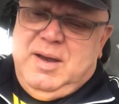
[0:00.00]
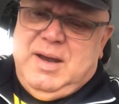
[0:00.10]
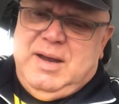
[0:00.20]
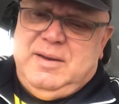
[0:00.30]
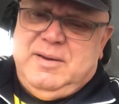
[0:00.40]

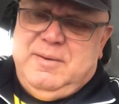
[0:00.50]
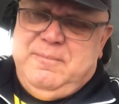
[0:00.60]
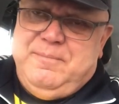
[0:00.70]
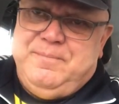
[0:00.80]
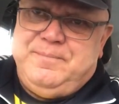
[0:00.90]

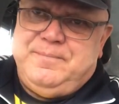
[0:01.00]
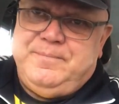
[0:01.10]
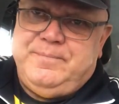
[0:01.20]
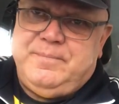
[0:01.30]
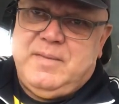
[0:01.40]
And
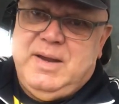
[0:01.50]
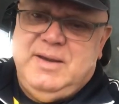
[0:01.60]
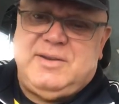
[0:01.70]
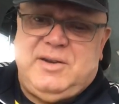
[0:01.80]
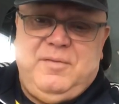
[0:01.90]

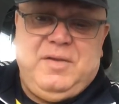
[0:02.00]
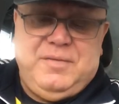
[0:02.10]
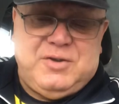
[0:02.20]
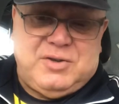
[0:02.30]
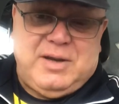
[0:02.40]
he said, "I've
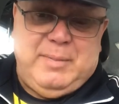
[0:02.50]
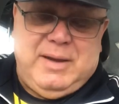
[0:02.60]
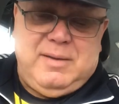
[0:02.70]
left you something